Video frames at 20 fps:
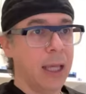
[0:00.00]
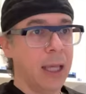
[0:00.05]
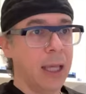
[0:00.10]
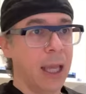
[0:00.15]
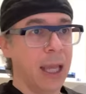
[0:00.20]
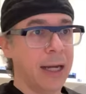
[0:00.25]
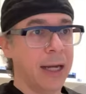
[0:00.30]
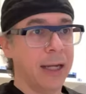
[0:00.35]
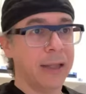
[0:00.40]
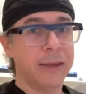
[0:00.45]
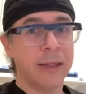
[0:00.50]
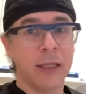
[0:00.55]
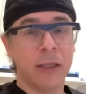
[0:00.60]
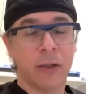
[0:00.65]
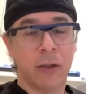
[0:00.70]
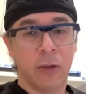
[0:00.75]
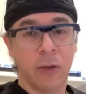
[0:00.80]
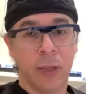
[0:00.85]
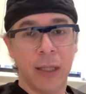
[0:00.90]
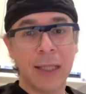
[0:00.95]
think to
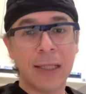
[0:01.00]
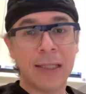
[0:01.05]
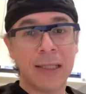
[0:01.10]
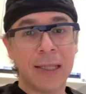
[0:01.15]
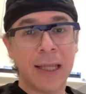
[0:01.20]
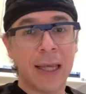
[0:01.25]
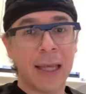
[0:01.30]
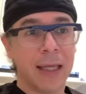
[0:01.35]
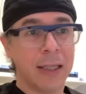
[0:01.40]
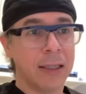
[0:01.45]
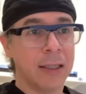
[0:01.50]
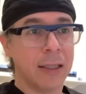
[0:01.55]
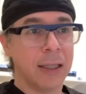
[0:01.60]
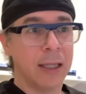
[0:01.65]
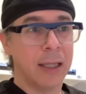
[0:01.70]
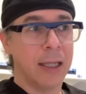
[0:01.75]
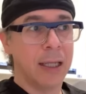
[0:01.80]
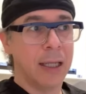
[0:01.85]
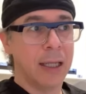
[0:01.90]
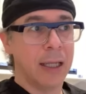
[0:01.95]
this date,
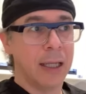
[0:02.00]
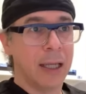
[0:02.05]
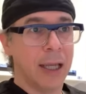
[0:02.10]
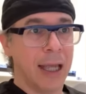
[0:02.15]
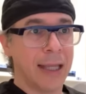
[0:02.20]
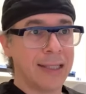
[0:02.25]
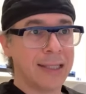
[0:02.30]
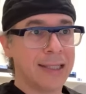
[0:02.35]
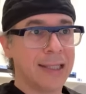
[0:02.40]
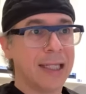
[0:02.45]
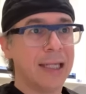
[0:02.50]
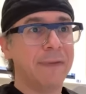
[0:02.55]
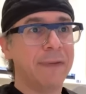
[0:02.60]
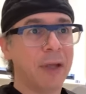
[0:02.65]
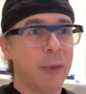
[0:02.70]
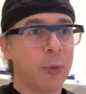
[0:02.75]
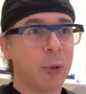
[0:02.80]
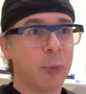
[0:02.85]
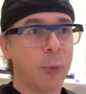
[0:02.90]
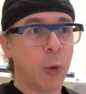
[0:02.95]
a significant
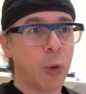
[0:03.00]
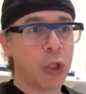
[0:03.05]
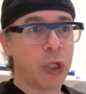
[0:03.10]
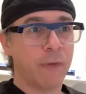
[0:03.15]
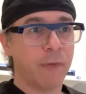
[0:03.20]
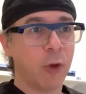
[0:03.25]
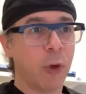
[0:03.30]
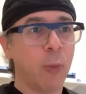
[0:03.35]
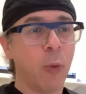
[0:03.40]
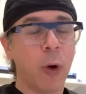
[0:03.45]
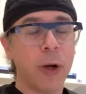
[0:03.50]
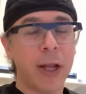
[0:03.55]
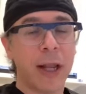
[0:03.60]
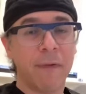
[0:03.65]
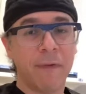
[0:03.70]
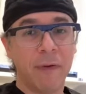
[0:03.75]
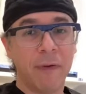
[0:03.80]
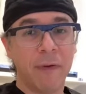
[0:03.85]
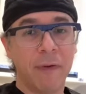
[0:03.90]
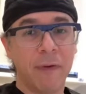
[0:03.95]
proportion, no more than fifty
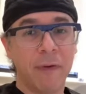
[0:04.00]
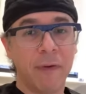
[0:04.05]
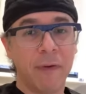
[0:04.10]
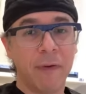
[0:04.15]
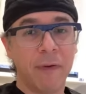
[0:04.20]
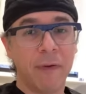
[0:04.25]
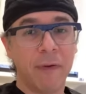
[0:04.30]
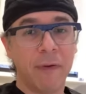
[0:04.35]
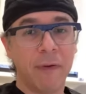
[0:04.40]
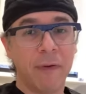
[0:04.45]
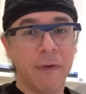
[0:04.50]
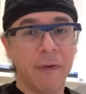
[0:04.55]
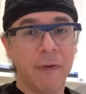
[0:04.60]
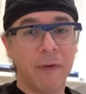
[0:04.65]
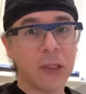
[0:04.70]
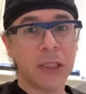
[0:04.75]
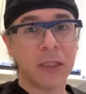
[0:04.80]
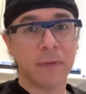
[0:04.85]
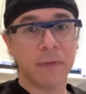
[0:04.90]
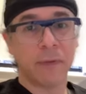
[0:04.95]
percent of our positive
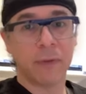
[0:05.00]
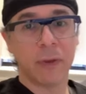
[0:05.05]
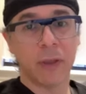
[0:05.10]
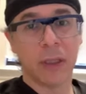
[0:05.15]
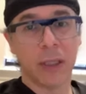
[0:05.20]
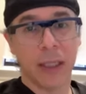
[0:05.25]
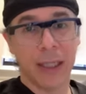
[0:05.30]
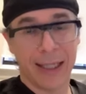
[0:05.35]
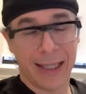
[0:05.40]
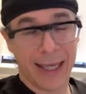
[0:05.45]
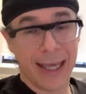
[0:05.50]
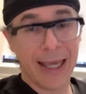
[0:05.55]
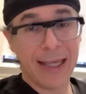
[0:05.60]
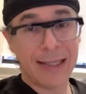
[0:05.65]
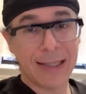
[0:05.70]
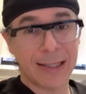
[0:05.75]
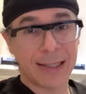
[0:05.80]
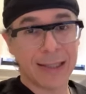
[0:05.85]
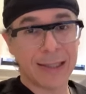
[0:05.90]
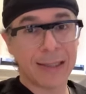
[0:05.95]

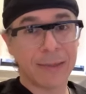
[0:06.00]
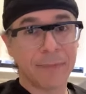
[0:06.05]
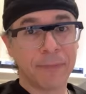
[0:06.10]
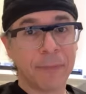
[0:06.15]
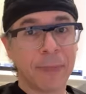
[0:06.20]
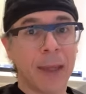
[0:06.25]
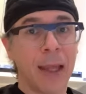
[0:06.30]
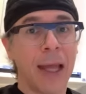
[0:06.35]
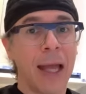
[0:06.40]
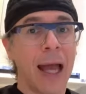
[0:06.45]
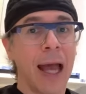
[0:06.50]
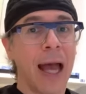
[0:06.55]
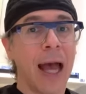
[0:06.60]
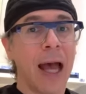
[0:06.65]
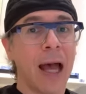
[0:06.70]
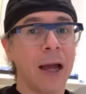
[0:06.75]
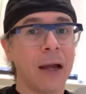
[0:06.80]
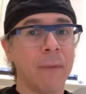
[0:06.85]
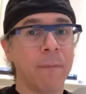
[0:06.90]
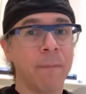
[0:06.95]
cases are
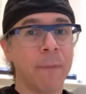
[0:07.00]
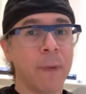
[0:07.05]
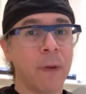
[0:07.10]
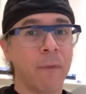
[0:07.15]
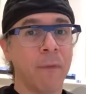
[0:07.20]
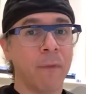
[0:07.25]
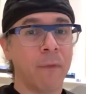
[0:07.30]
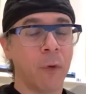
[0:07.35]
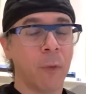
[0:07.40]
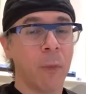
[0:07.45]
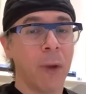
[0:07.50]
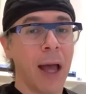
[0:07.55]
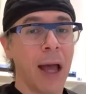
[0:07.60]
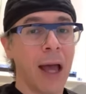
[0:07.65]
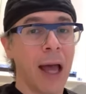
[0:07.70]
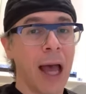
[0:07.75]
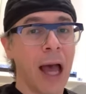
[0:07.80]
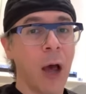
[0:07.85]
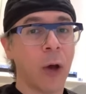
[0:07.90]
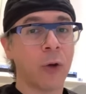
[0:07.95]
from
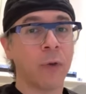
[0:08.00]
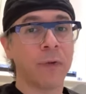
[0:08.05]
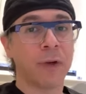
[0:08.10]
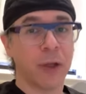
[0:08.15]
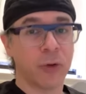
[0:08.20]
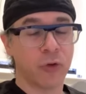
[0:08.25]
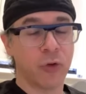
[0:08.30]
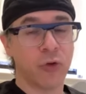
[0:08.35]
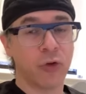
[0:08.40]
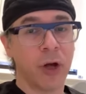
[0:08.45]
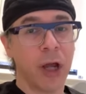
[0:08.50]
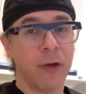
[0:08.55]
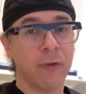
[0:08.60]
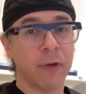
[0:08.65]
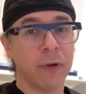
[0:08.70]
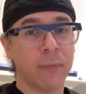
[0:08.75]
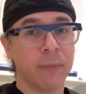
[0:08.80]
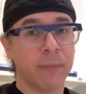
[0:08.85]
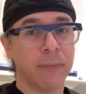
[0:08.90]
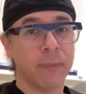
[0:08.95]
out-of-country travel.
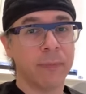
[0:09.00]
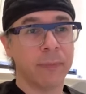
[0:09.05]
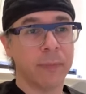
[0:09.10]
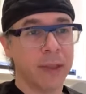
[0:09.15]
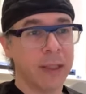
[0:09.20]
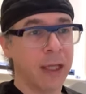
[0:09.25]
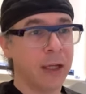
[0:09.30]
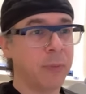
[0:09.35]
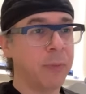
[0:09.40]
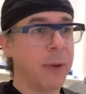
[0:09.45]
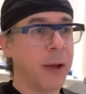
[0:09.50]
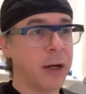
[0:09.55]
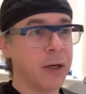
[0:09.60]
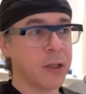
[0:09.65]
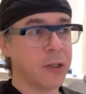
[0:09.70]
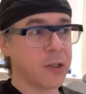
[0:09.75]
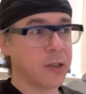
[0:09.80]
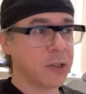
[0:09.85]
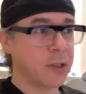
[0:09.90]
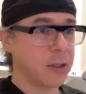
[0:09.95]
The other part is
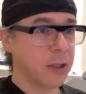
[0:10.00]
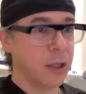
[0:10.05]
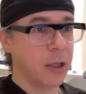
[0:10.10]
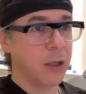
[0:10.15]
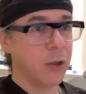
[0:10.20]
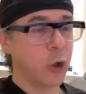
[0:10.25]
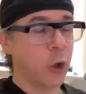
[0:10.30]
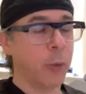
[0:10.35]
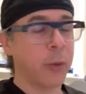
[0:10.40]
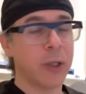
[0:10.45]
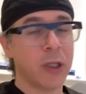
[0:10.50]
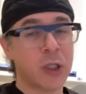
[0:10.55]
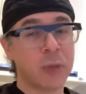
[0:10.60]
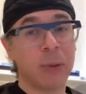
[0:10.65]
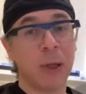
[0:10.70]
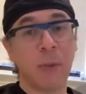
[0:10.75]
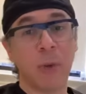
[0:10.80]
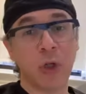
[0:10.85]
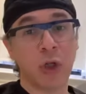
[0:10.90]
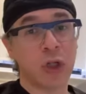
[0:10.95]
community spread, which is
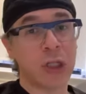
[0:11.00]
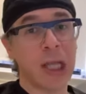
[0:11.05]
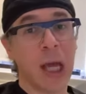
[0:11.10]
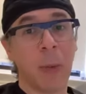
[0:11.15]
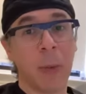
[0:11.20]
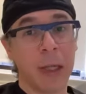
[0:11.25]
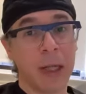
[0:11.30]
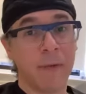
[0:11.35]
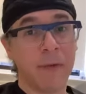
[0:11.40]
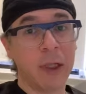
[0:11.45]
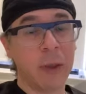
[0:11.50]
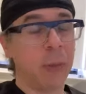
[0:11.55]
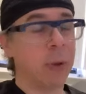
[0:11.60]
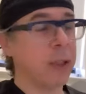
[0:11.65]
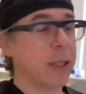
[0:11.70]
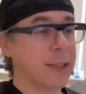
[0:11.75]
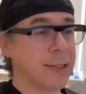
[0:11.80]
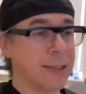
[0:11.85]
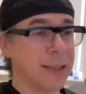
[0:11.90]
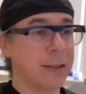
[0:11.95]
now inevitable, it's in
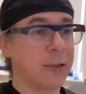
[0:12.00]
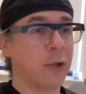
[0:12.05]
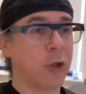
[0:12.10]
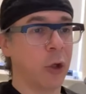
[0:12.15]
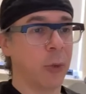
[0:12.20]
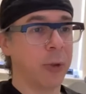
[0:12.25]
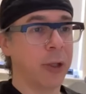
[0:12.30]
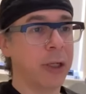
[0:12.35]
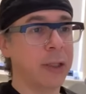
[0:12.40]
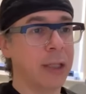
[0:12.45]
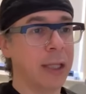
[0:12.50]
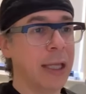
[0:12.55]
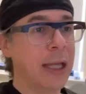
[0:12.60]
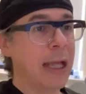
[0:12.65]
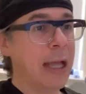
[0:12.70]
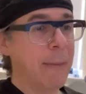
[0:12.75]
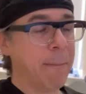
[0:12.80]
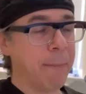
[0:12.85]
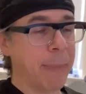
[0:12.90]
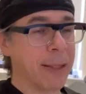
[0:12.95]
the community, but
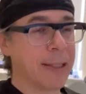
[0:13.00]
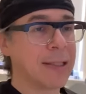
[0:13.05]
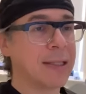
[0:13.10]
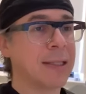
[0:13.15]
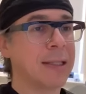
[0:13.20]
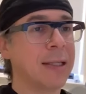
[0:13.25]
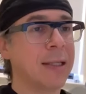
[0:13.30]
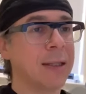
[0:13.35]
still,